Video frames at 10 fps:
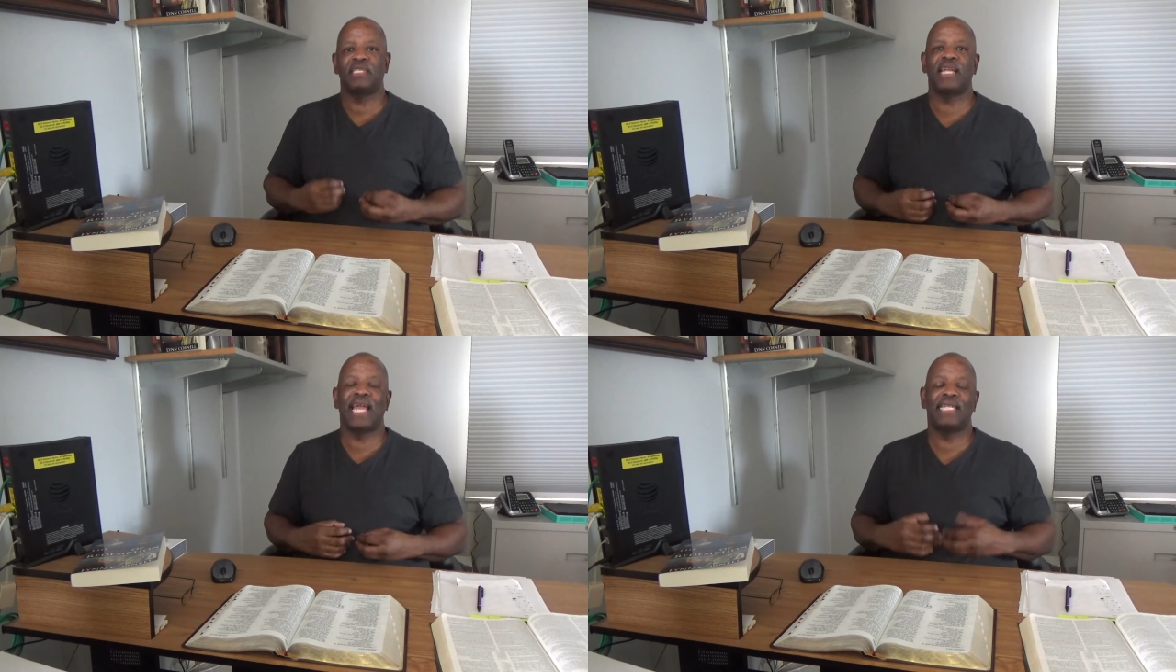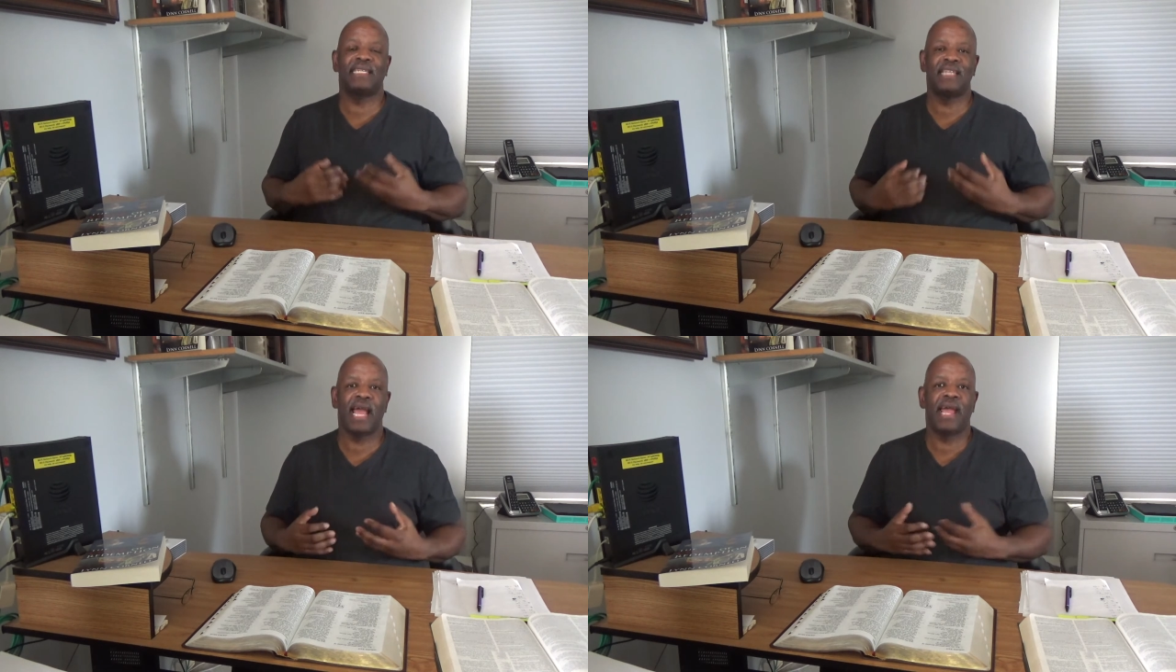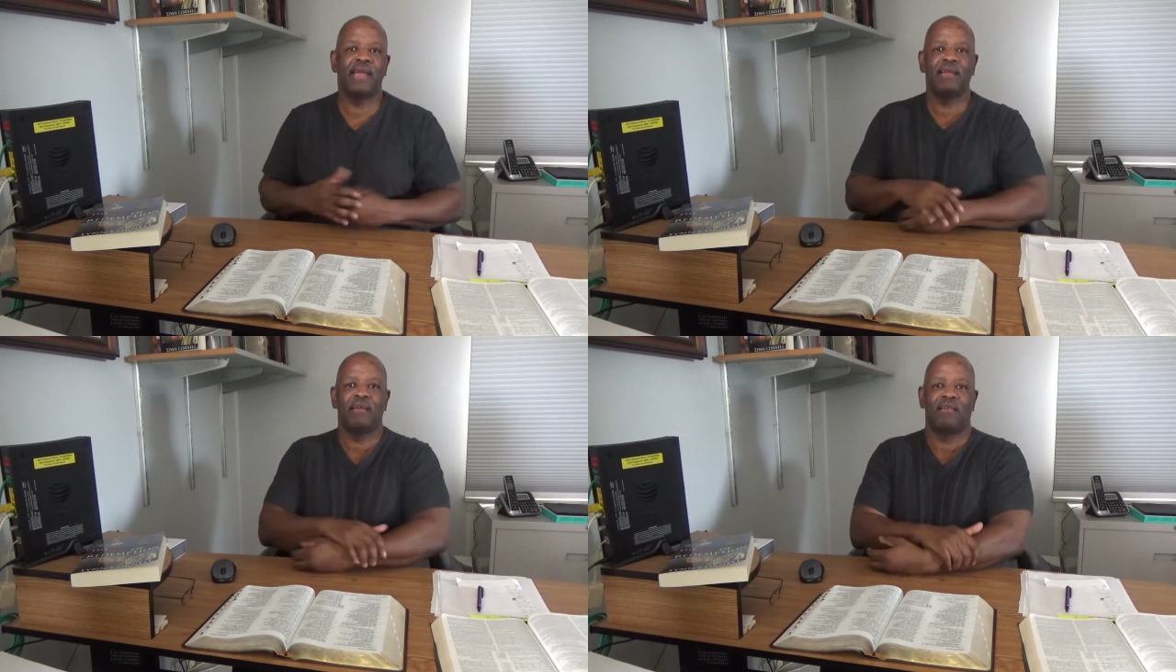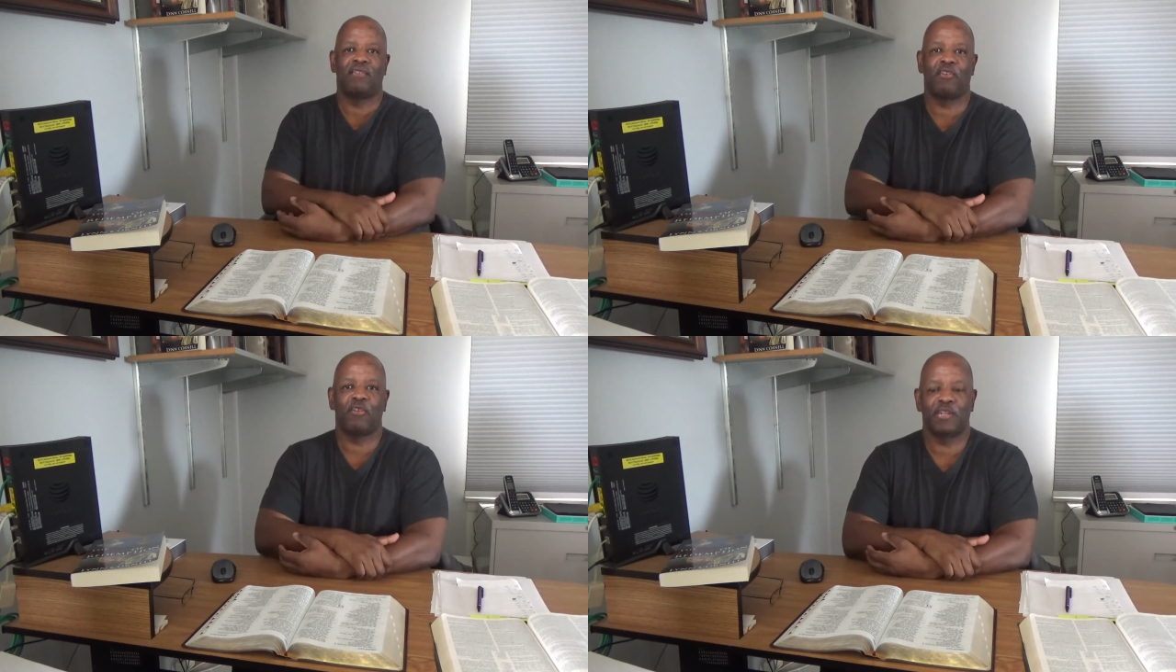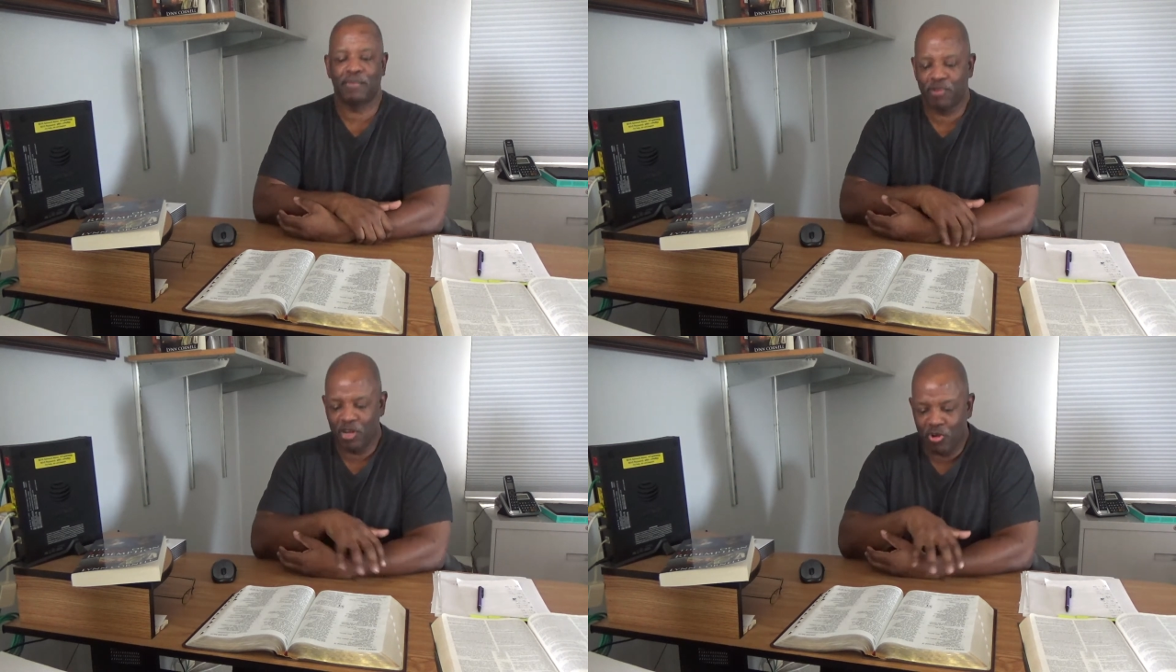say today are
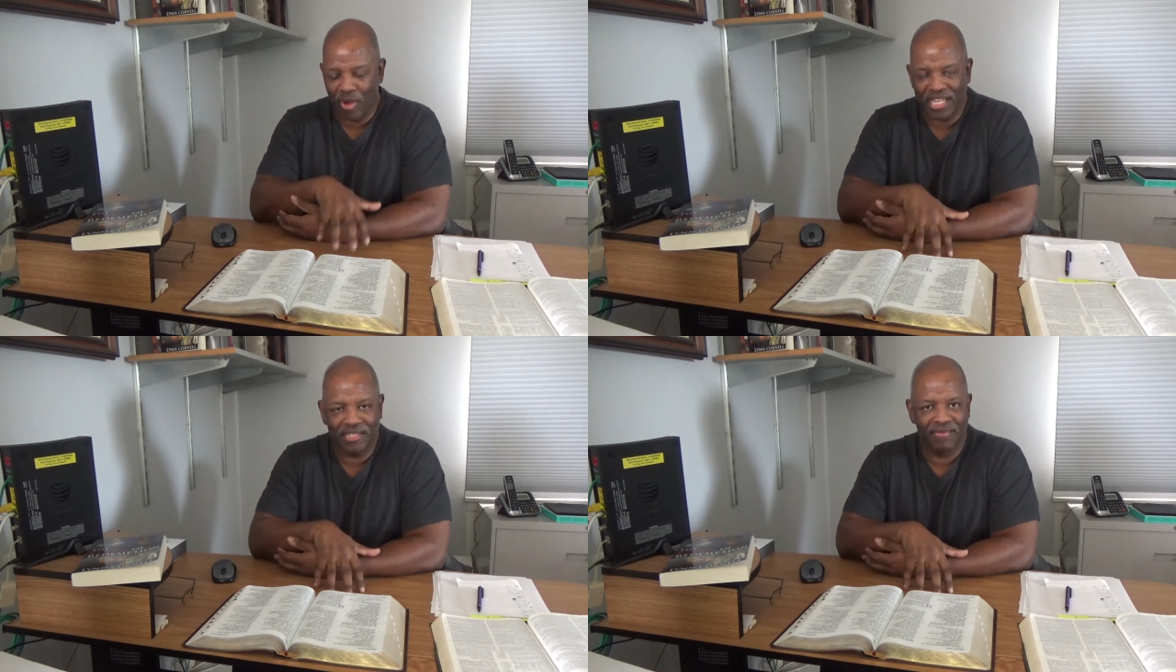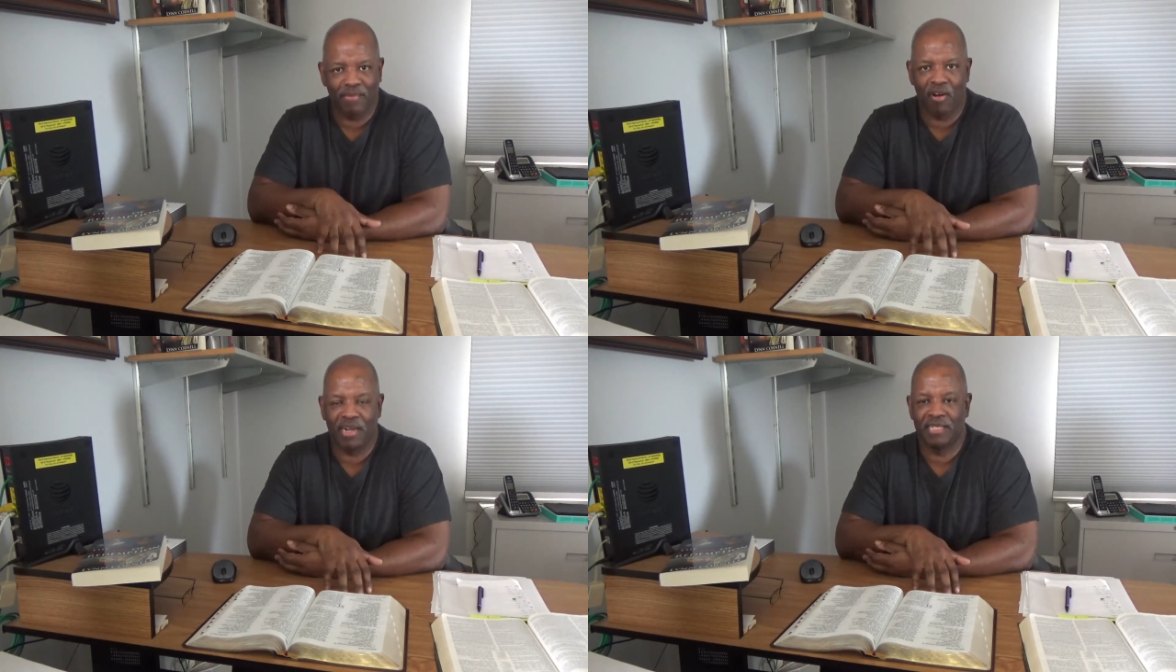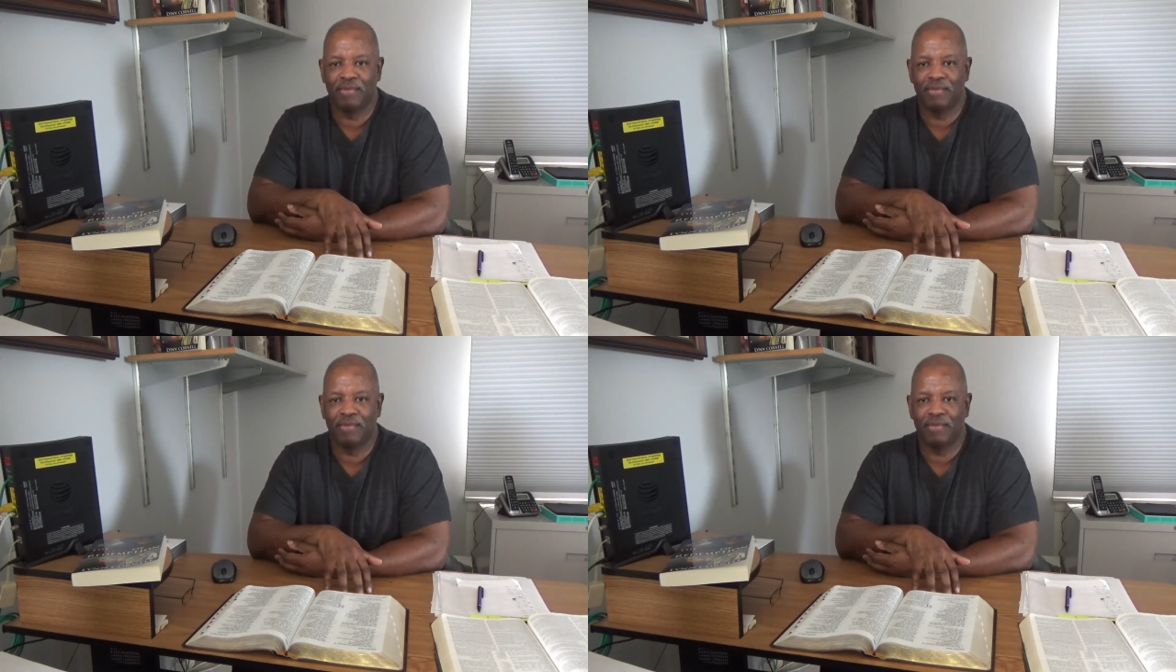the progressive party.